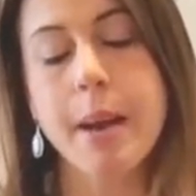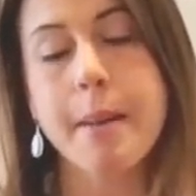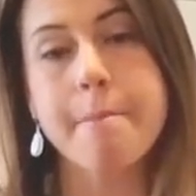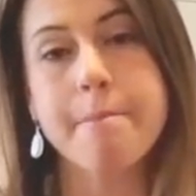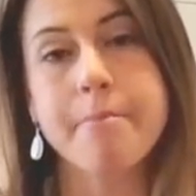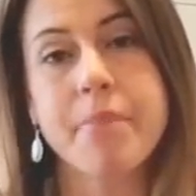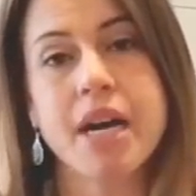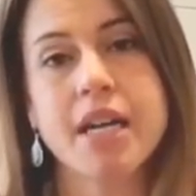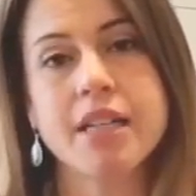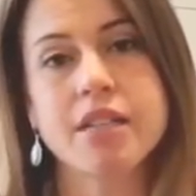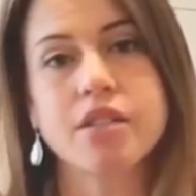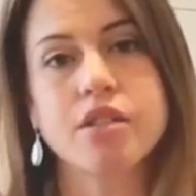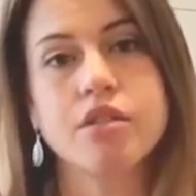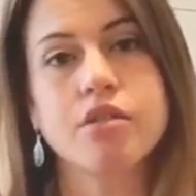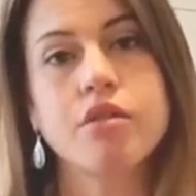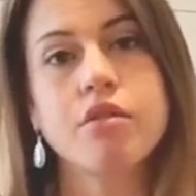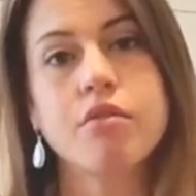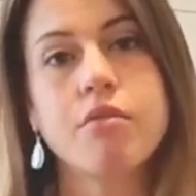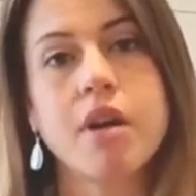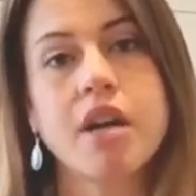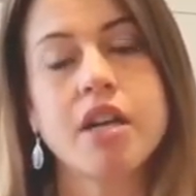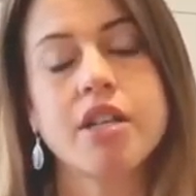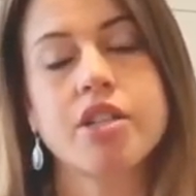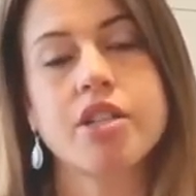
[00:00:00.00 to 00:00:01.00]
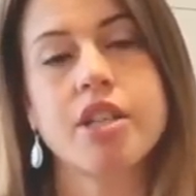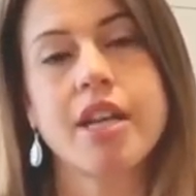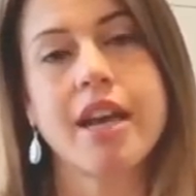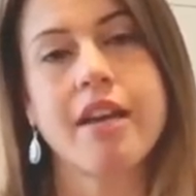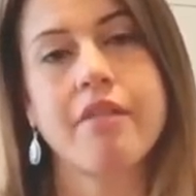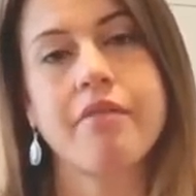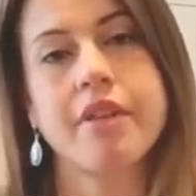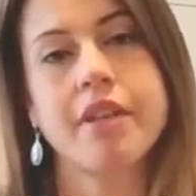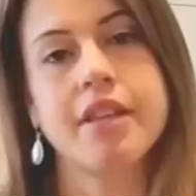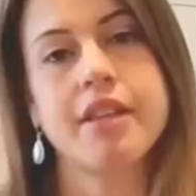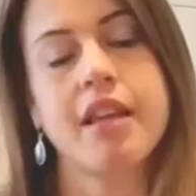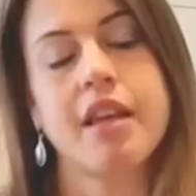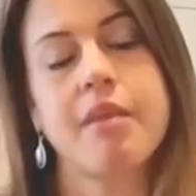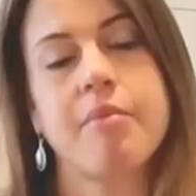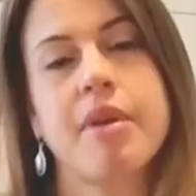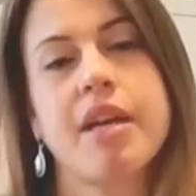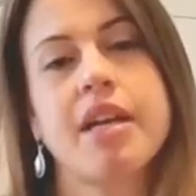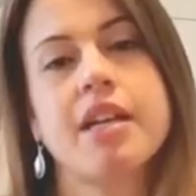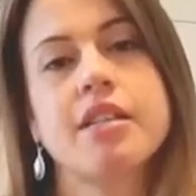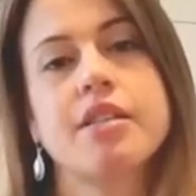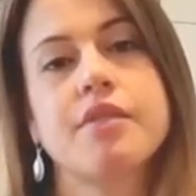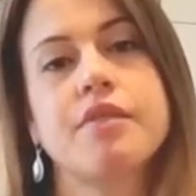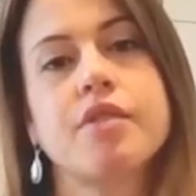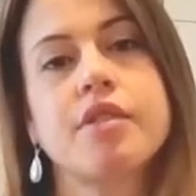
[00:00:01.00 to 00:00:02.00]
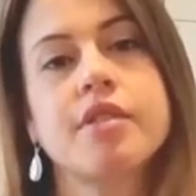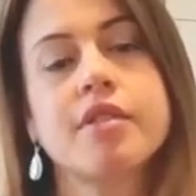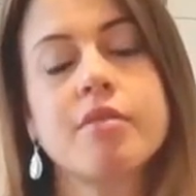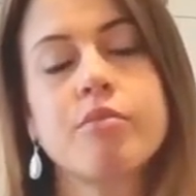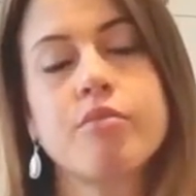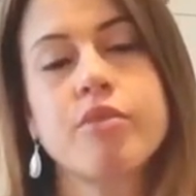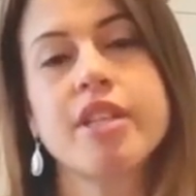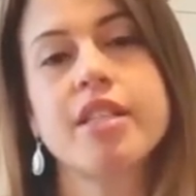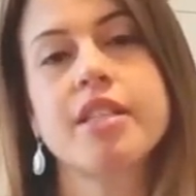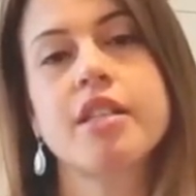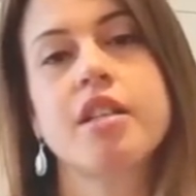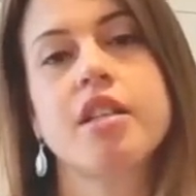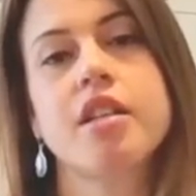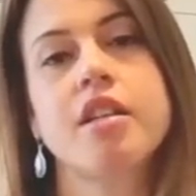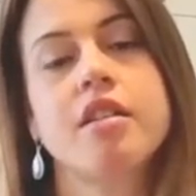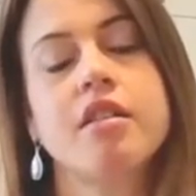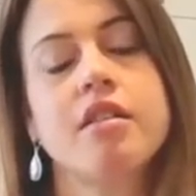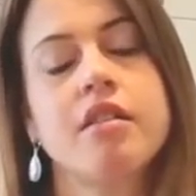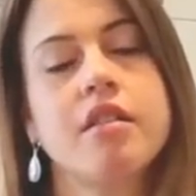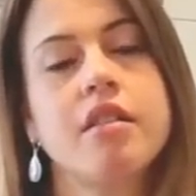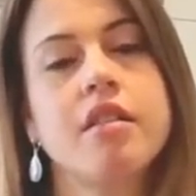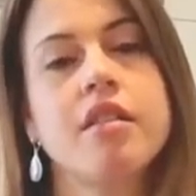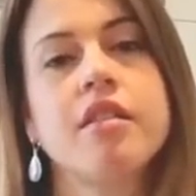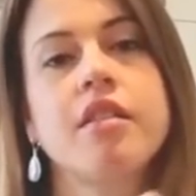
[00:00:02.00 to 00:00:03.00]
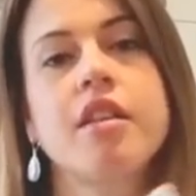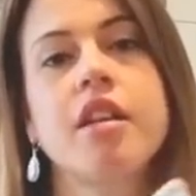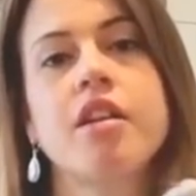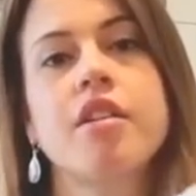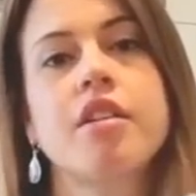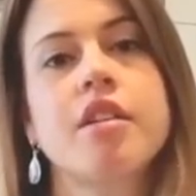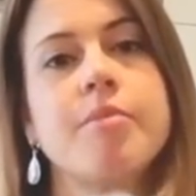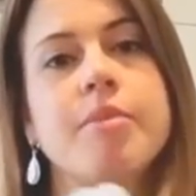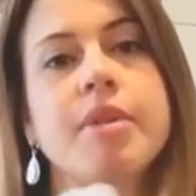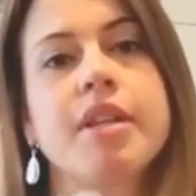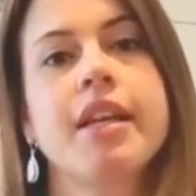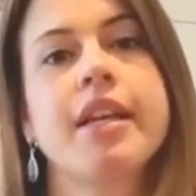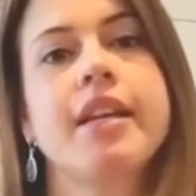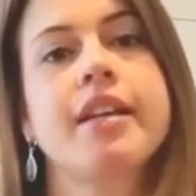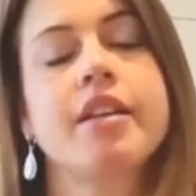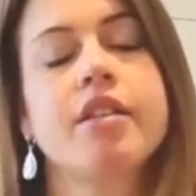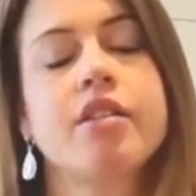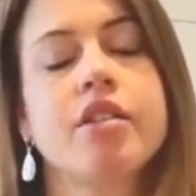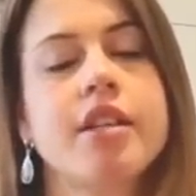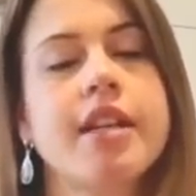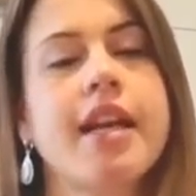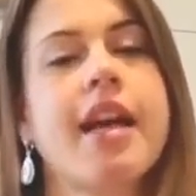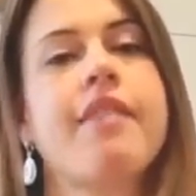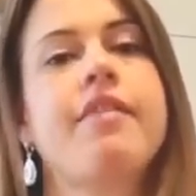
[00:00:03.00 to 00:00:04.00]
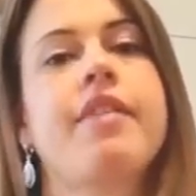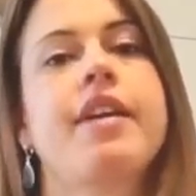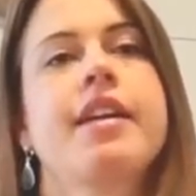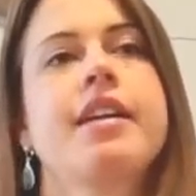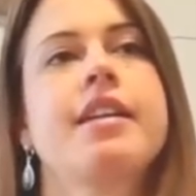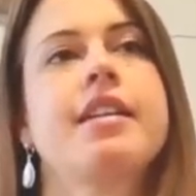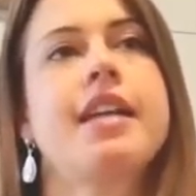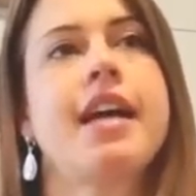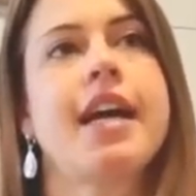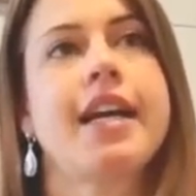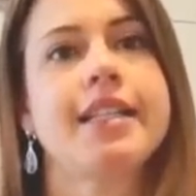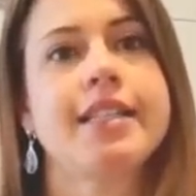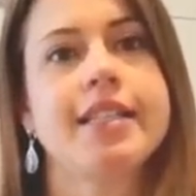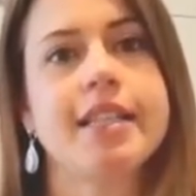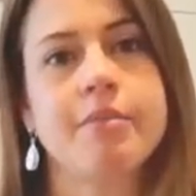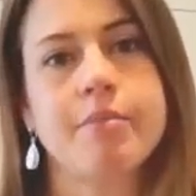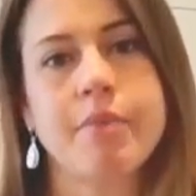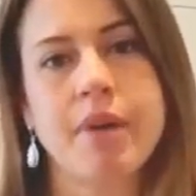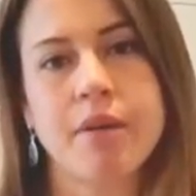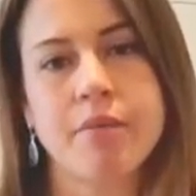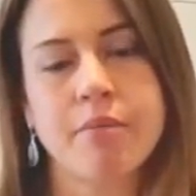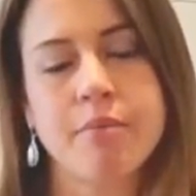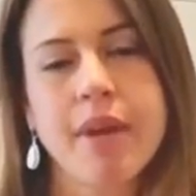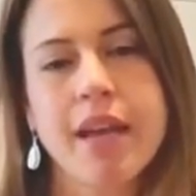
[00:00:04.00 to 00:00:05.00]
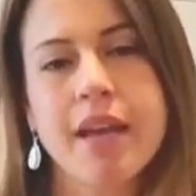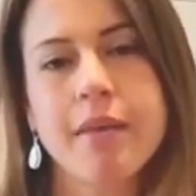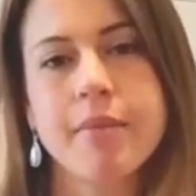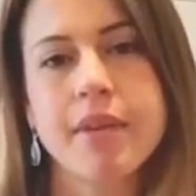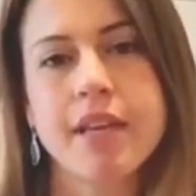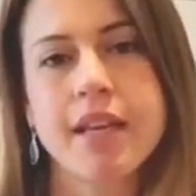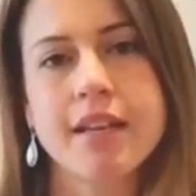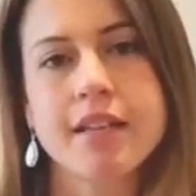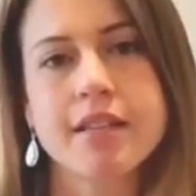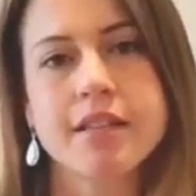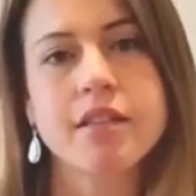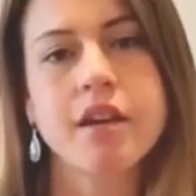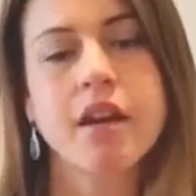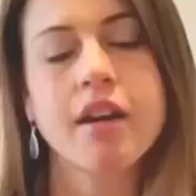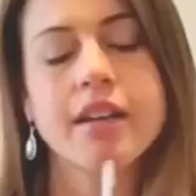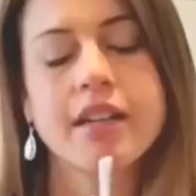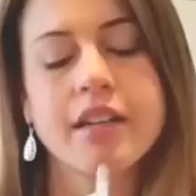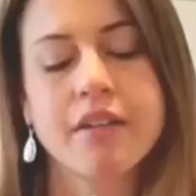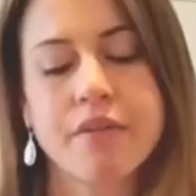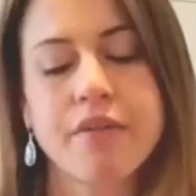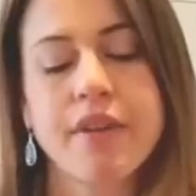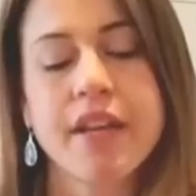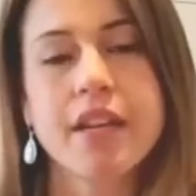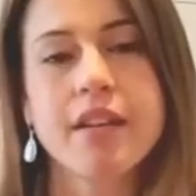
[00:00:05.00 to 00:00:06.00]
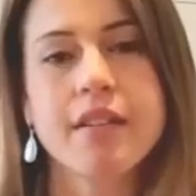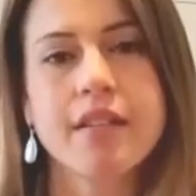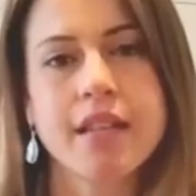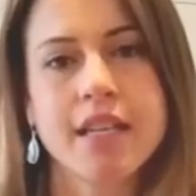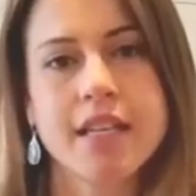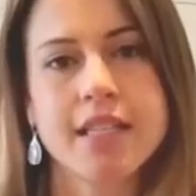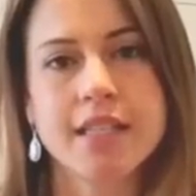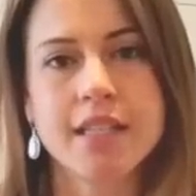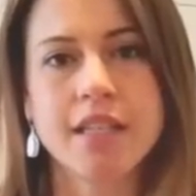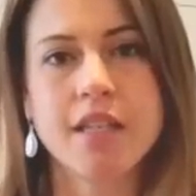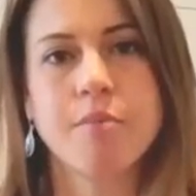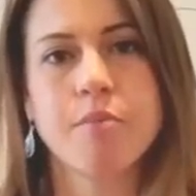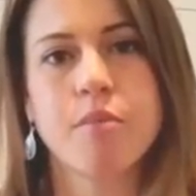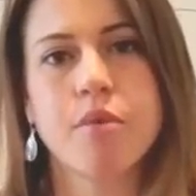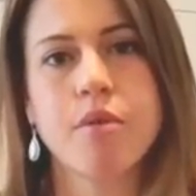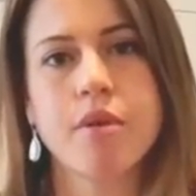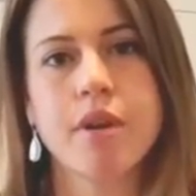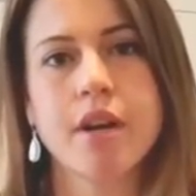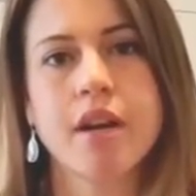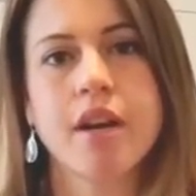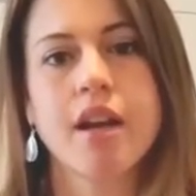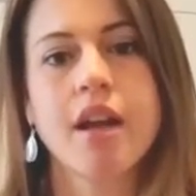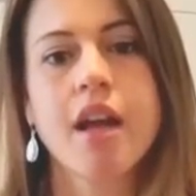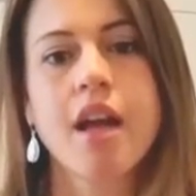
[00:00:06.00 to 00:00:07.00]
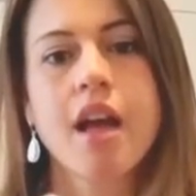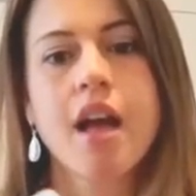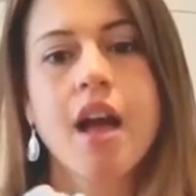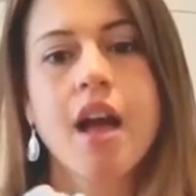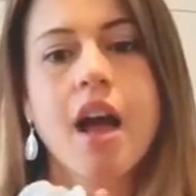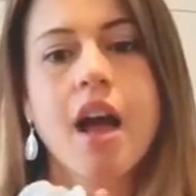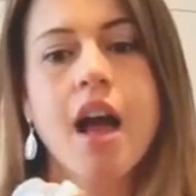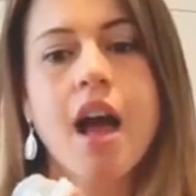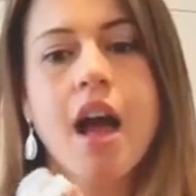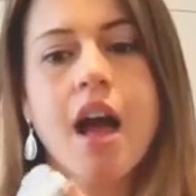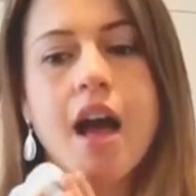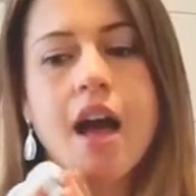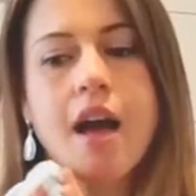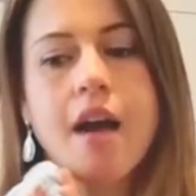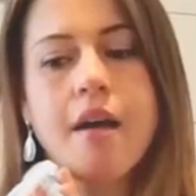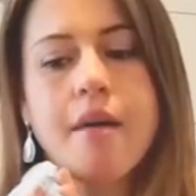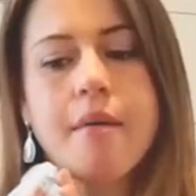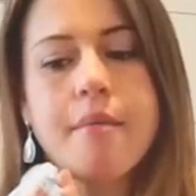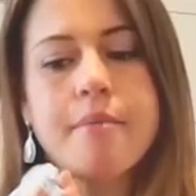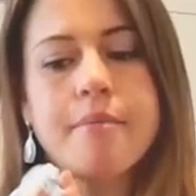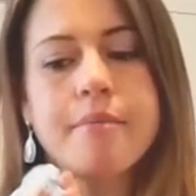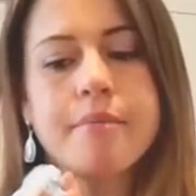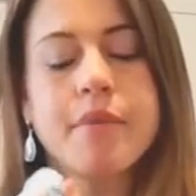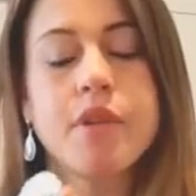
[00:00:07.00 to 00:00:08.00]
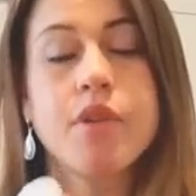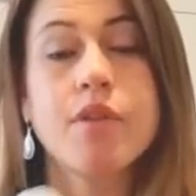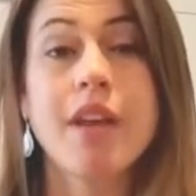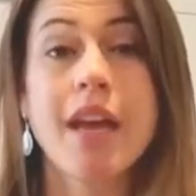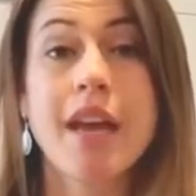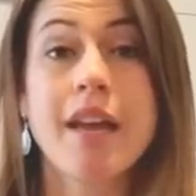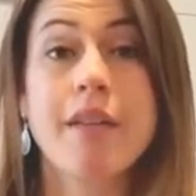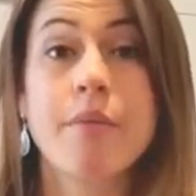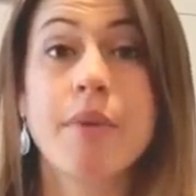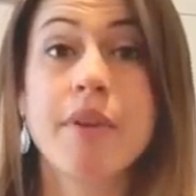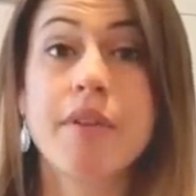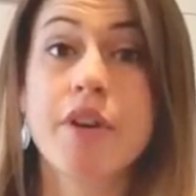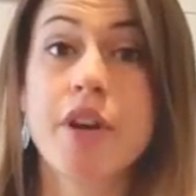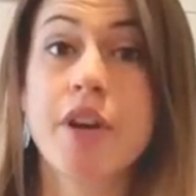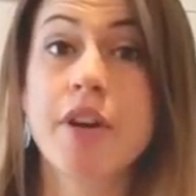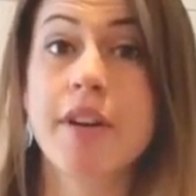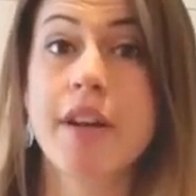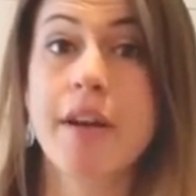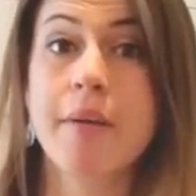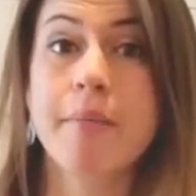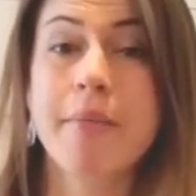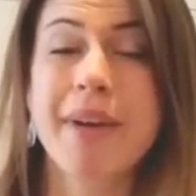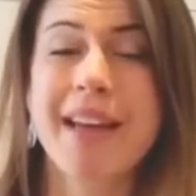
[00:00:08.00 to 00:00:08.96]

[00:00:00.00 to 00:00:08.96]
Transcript: But don't wash everything because for some reason you're gonna be like, you're gonna have like a 9-10 pound baby, it's not gonna fit in these anymore. You can return them.